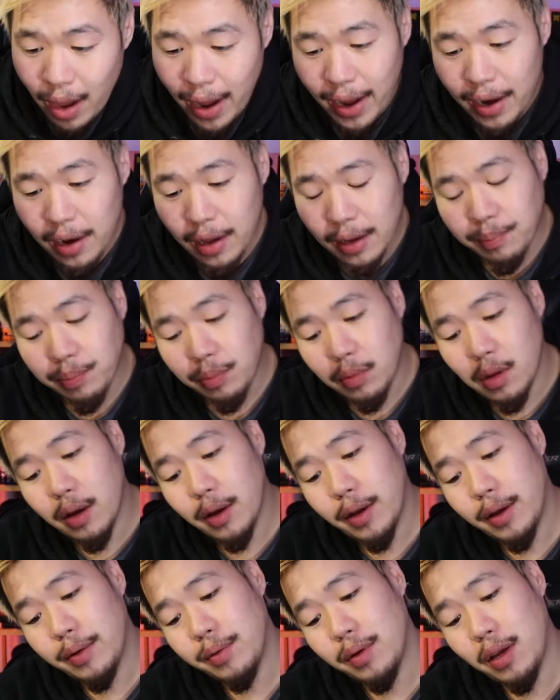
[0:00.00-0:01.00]
and um,
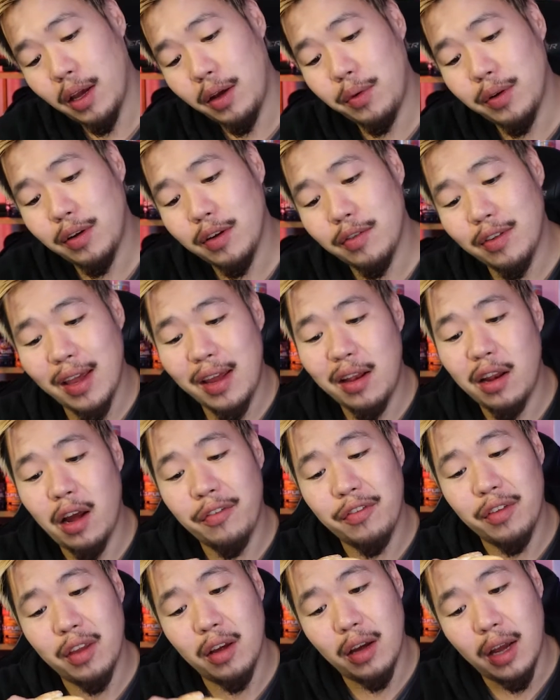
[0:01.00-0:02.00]
it was just
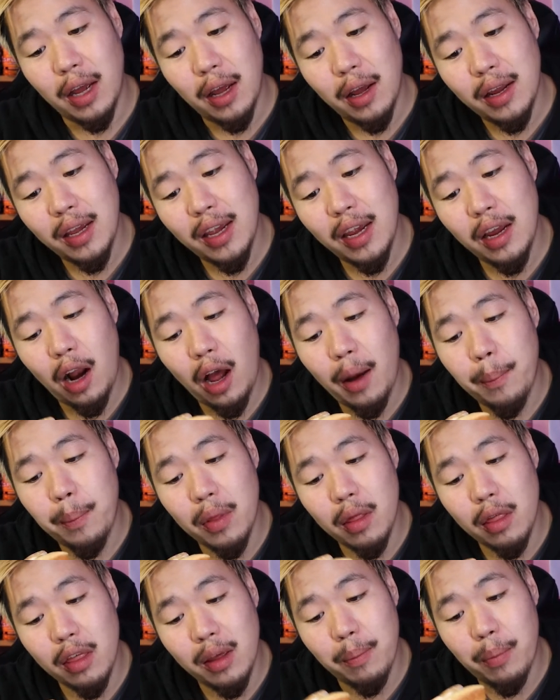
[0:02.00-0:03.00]
enough to heat
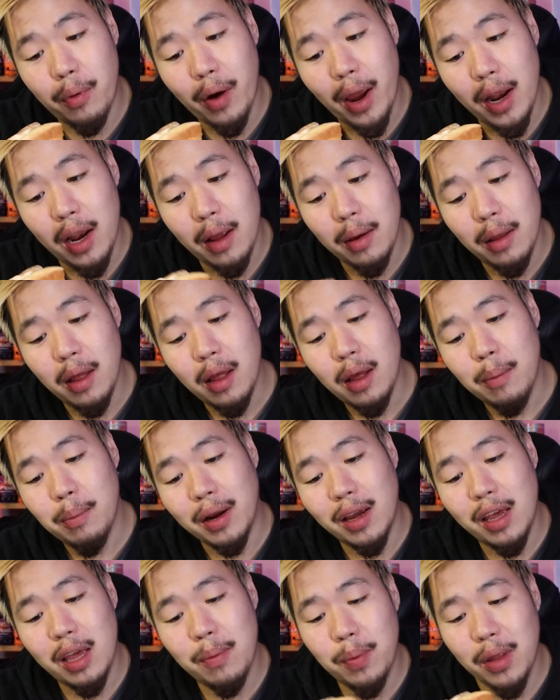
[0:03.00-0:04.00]
up the bread,
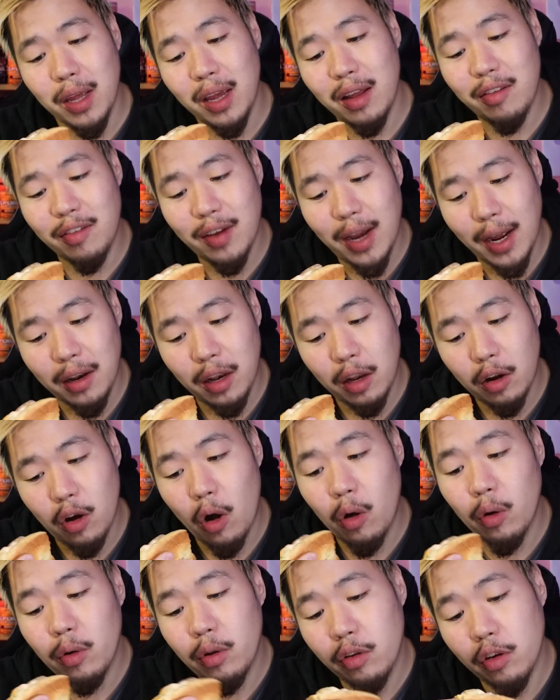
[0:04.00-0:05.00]
but keep the inside
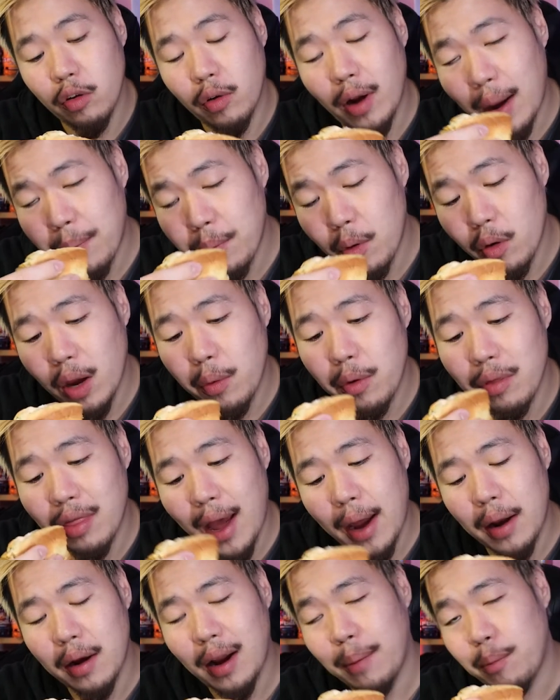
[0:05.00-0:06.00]
cold, so I'm okay with
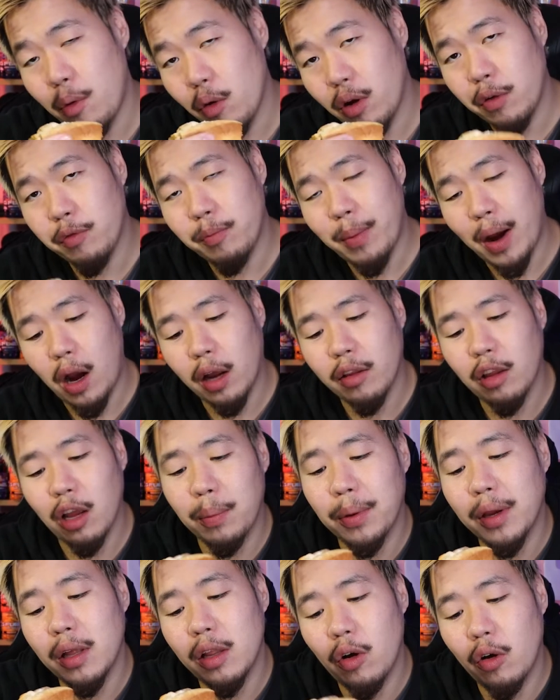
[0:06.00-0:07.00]
that. I'm okay with my hot
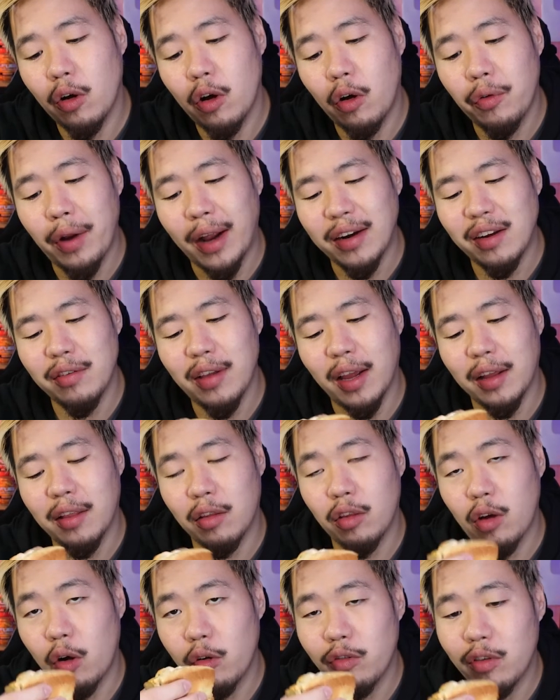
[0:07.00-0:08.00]
dog being a little cold. I just
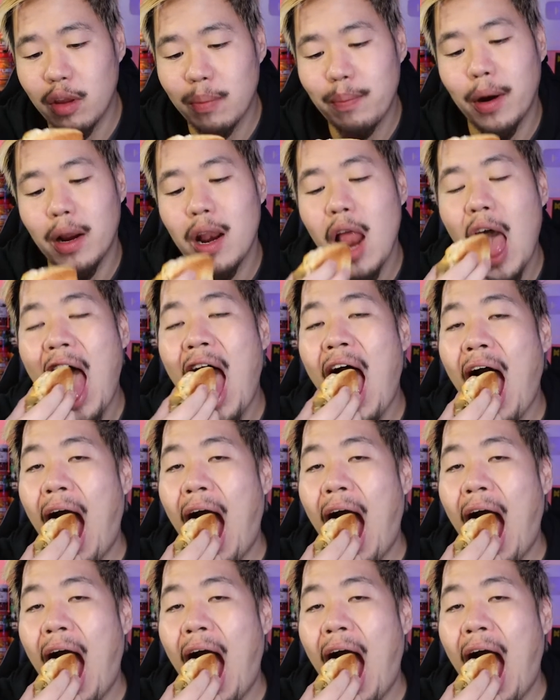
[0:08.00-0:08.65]
like the toasty bun.